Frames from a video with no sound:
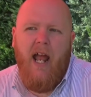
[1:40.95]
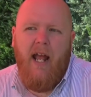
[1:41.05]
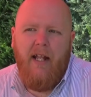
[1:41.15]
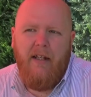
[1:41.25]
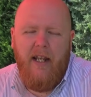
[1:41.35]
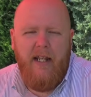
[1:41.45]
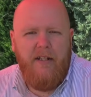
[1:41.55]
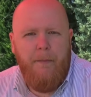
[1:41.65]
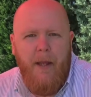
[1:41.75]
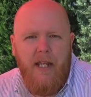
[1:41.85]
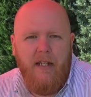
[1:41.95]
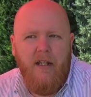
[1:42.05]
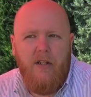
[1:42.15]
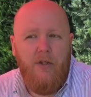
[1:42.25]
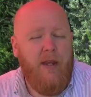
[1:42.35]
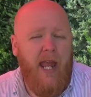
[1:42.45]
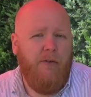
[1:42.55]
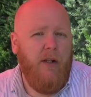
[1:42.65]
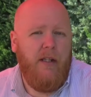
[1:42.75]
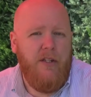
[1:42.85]
And in debate, you
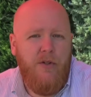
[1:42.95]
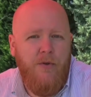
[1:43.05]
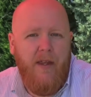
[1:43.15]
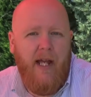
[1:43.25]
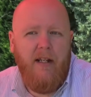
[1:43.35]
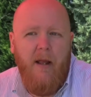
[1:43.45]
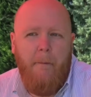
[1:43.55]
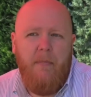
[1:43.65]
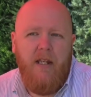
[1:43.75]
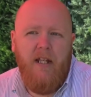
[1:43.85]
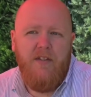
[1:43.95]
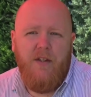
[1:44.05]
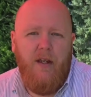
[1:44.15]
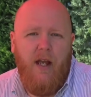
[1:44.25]
can't really do that, because